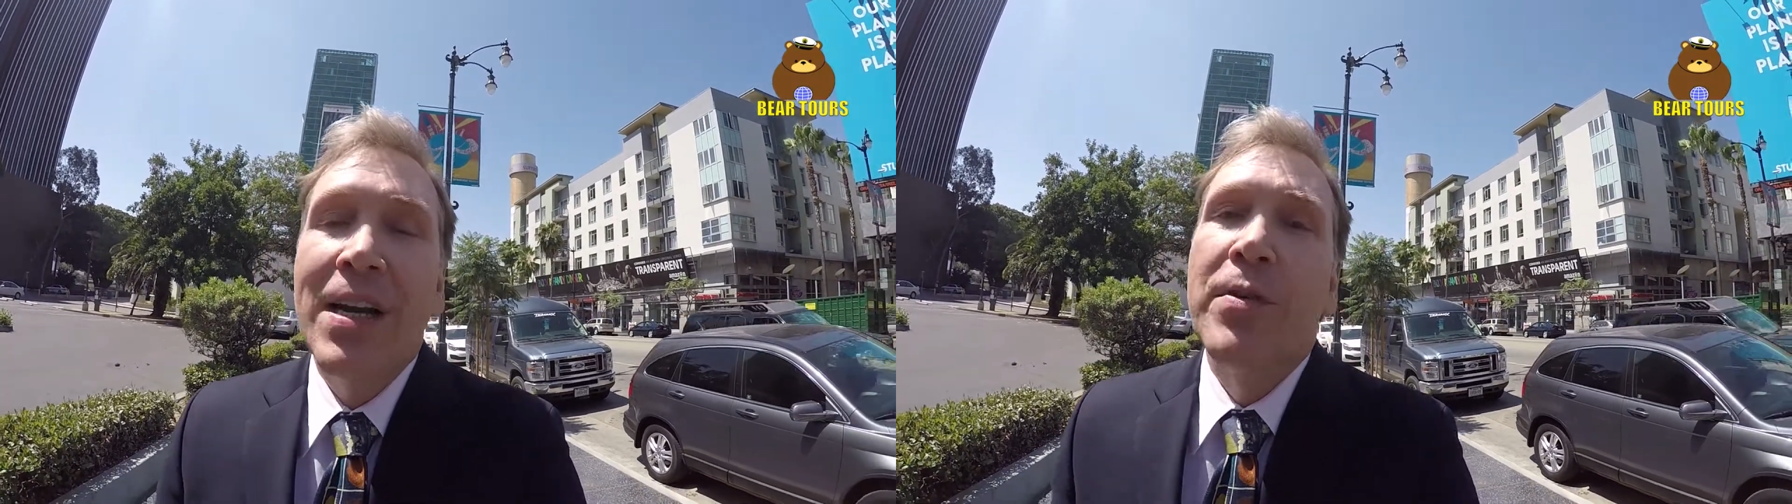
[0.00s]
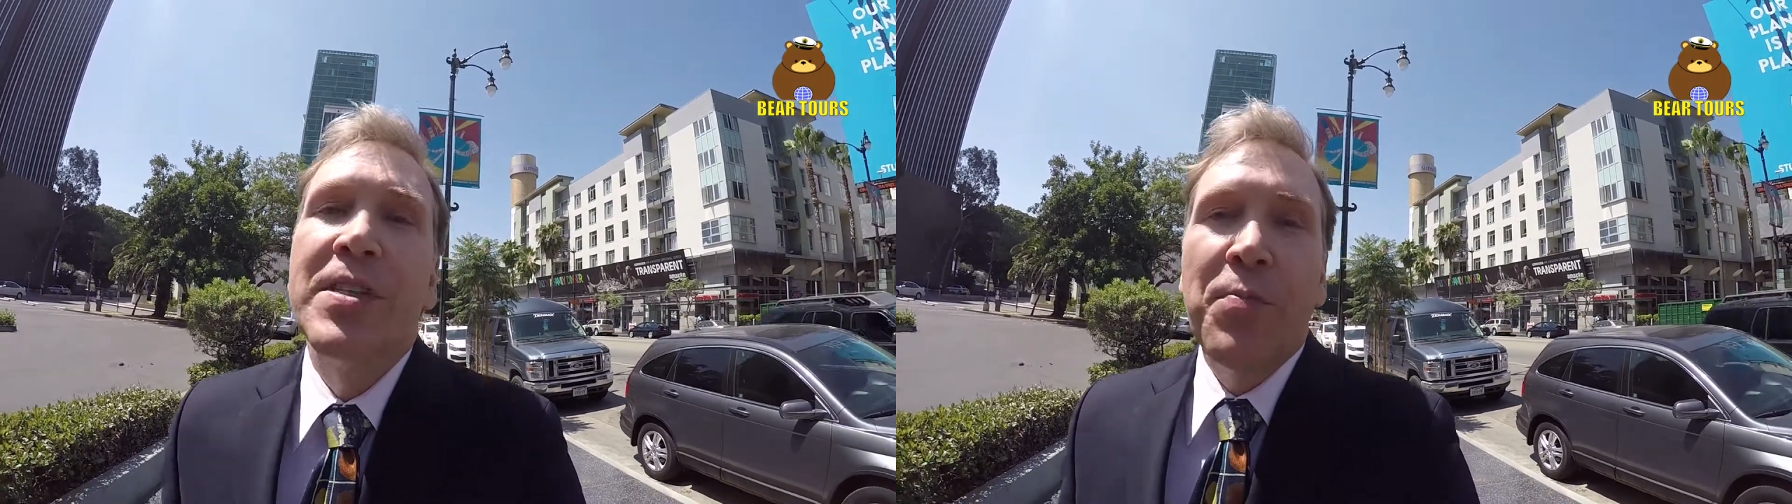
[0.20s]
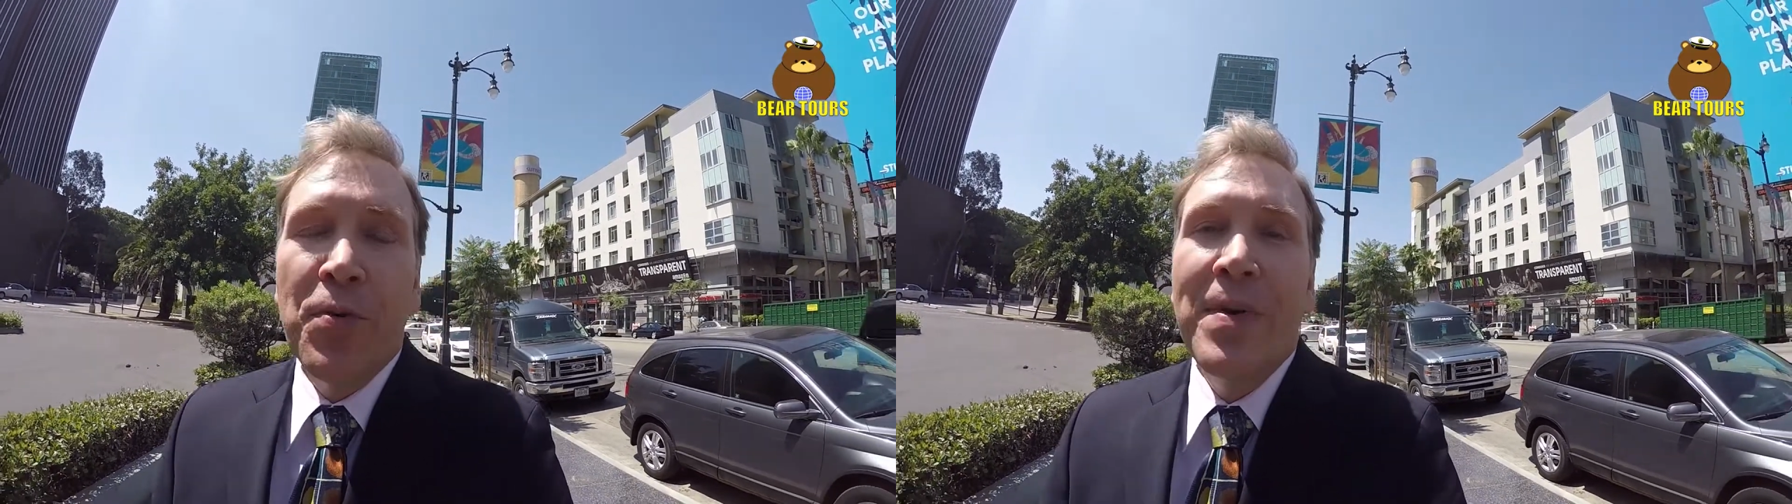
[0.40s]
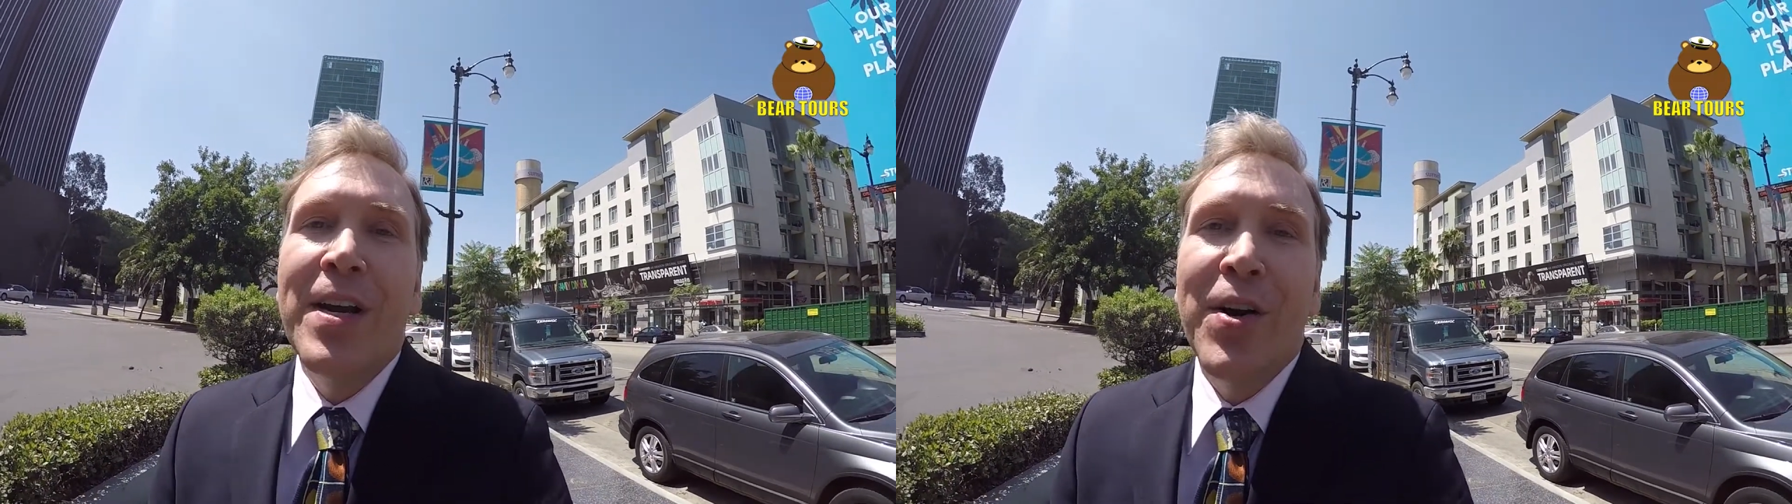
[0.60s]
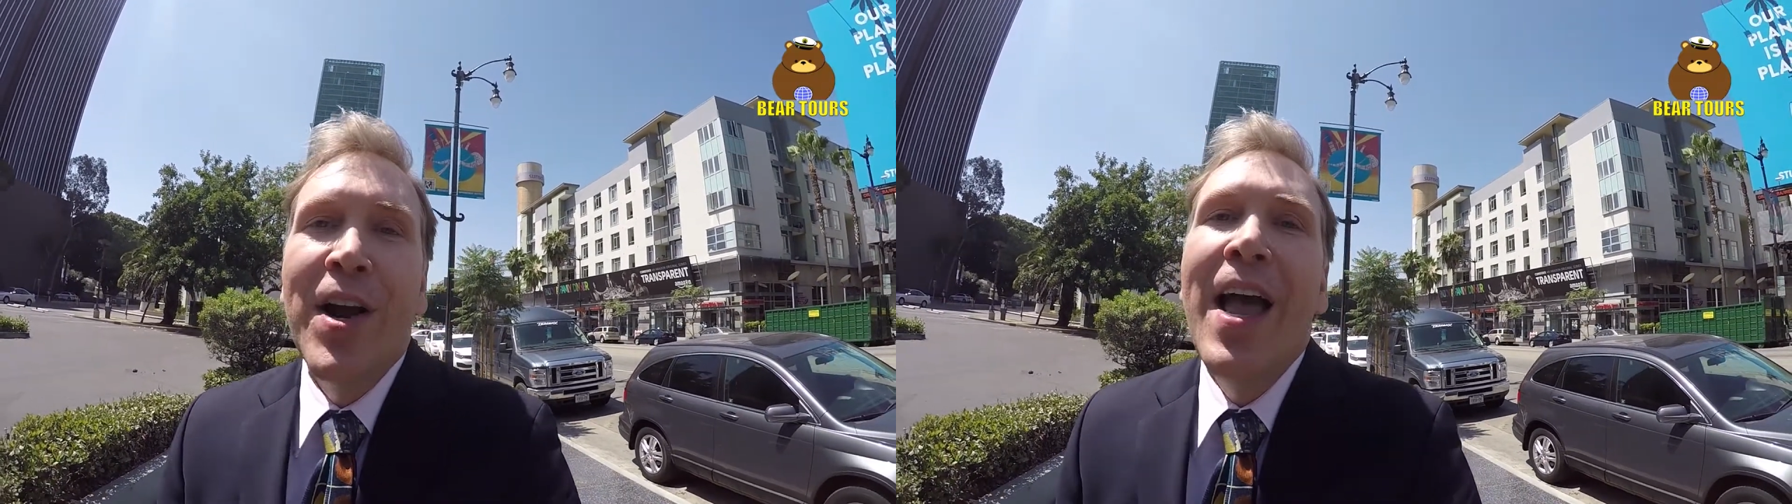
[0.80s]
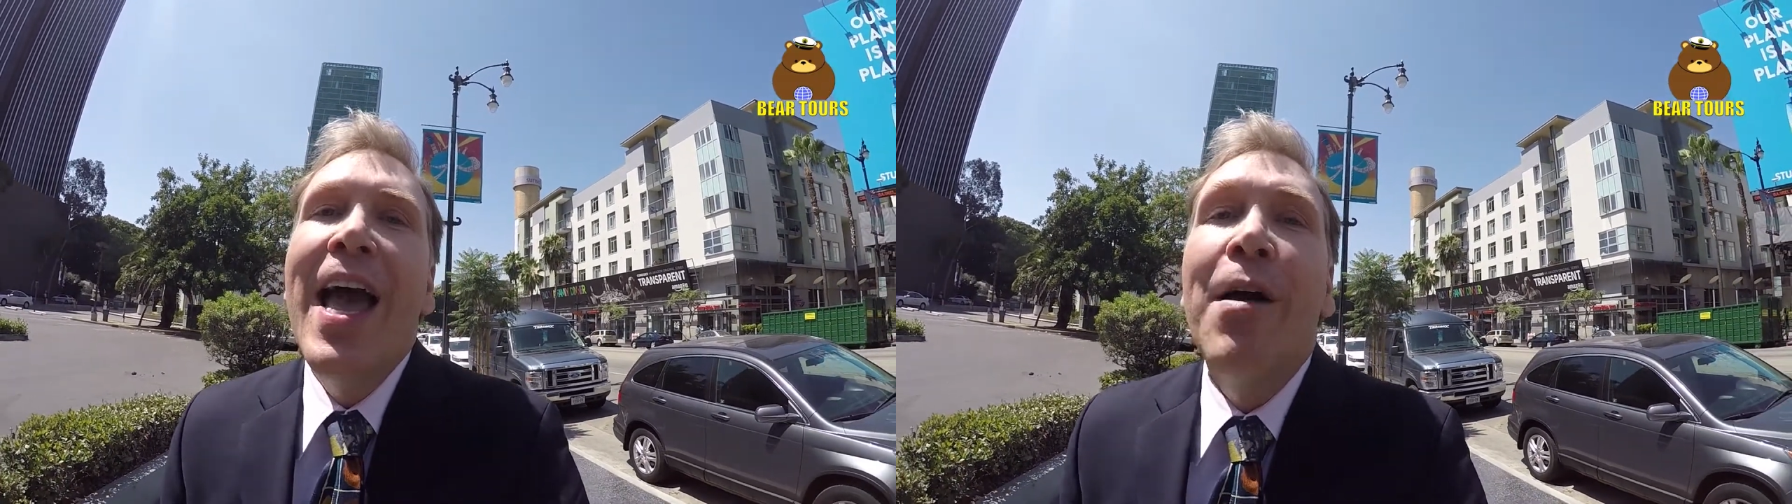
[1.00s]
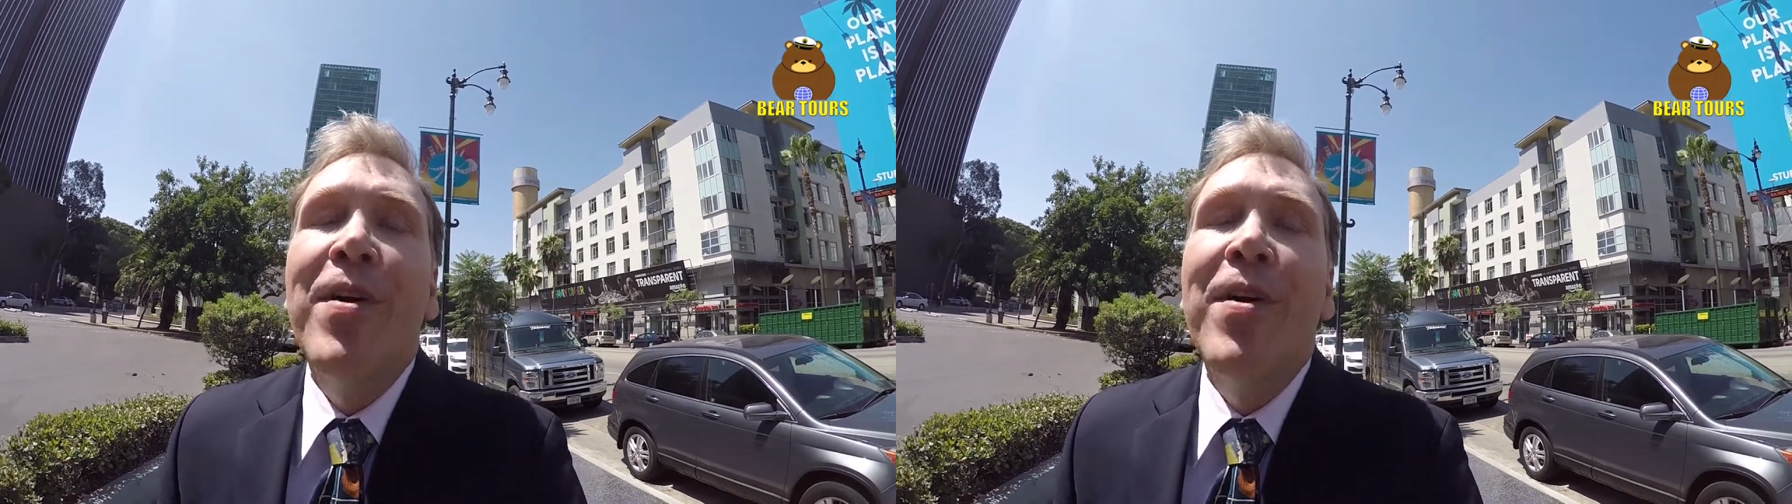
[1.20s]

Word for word: There was a premiere, and